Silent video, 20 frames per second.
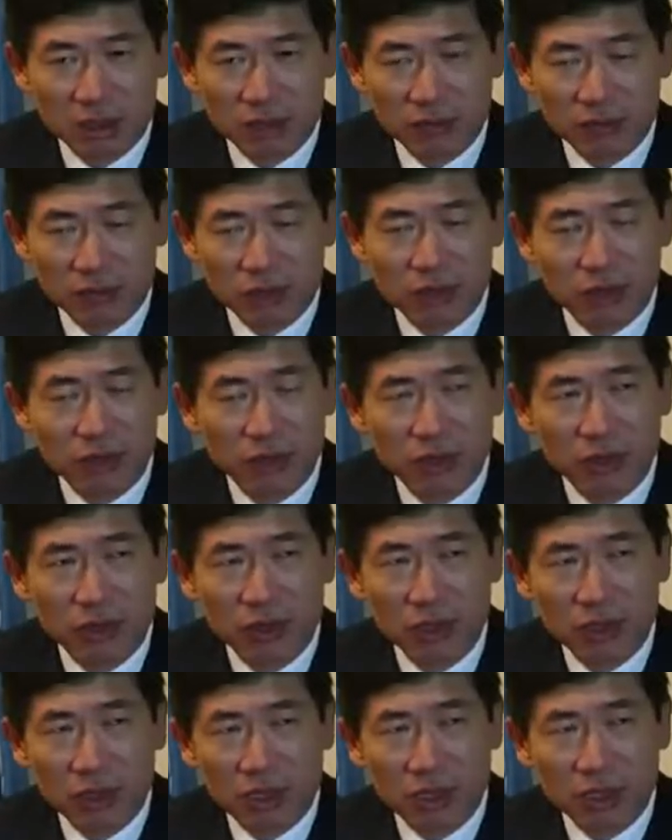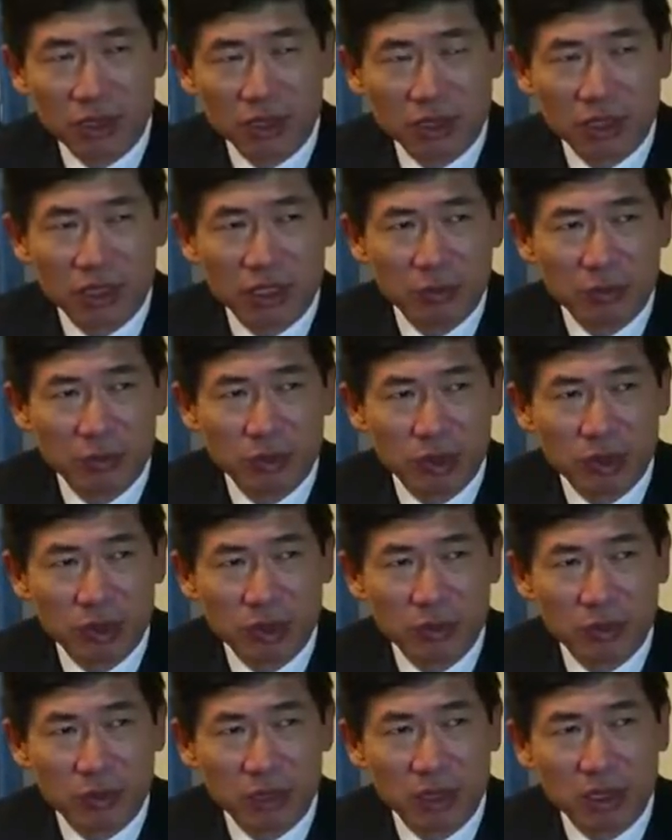First of all,
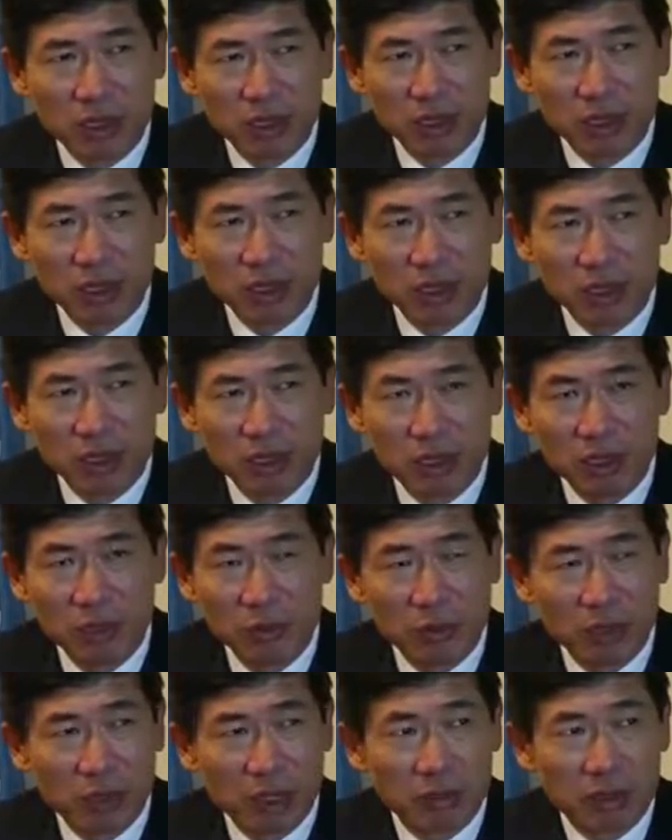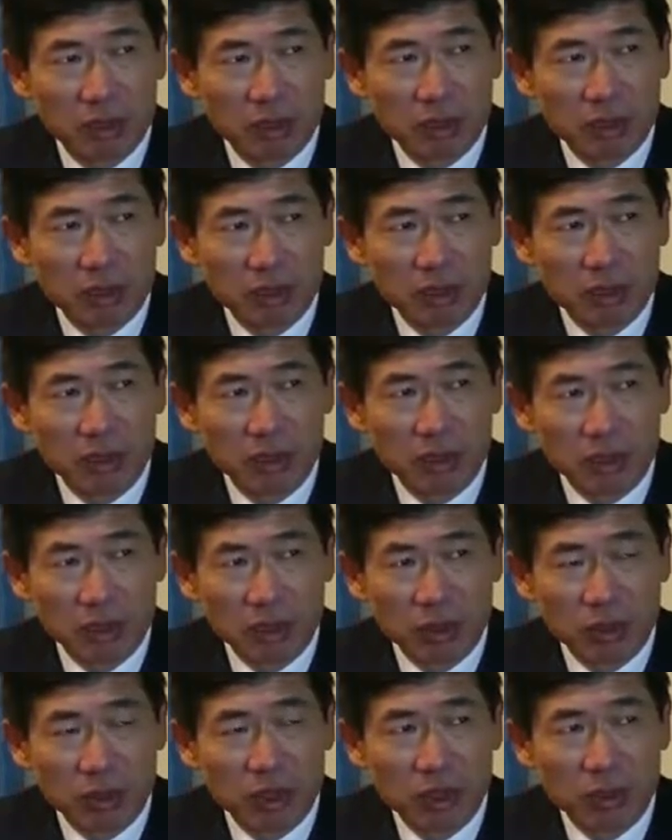UNDP's work in Myanmar is
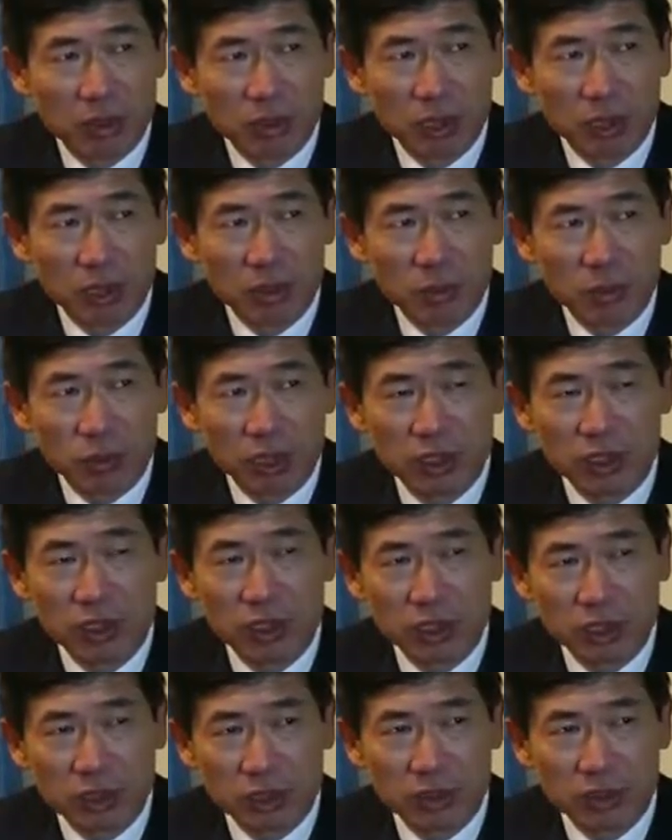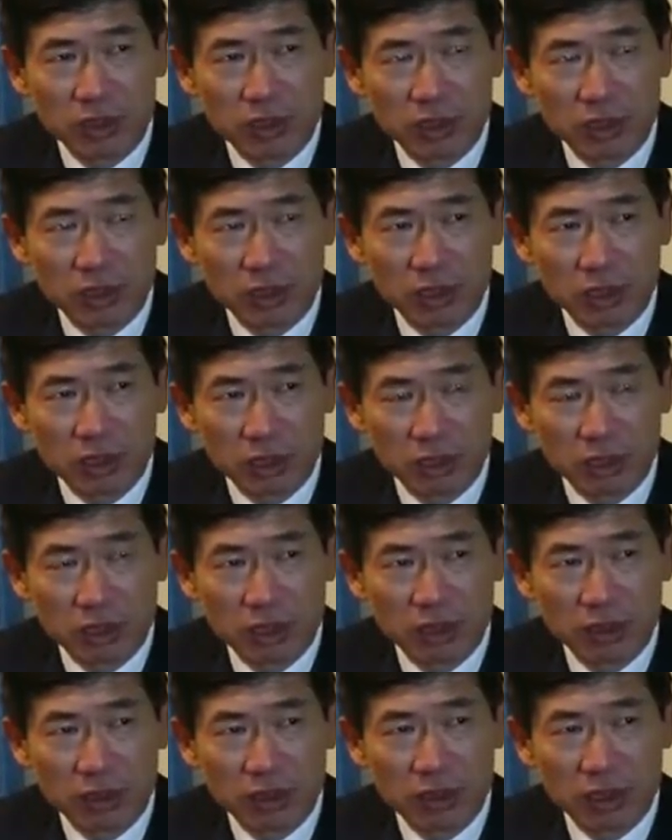quite wide-ranging, and
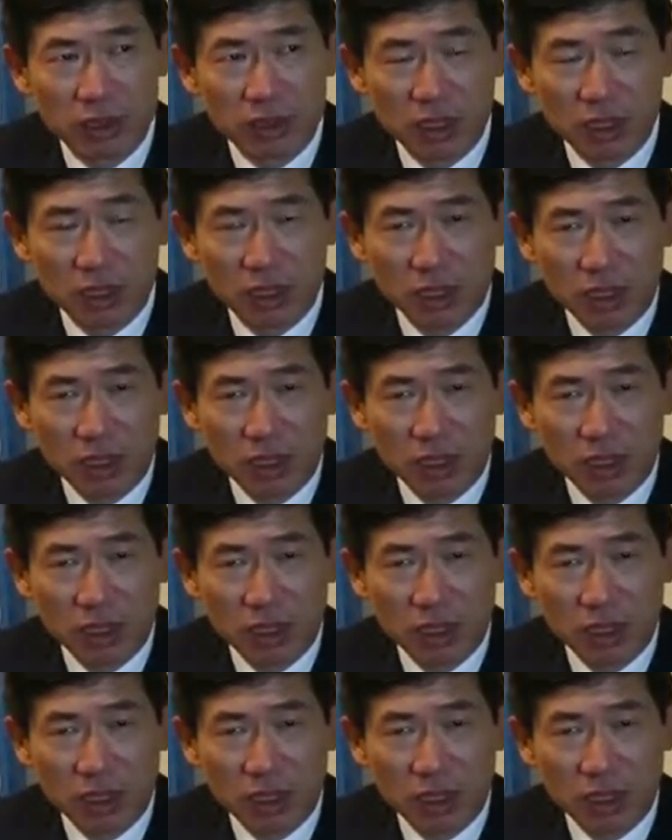covers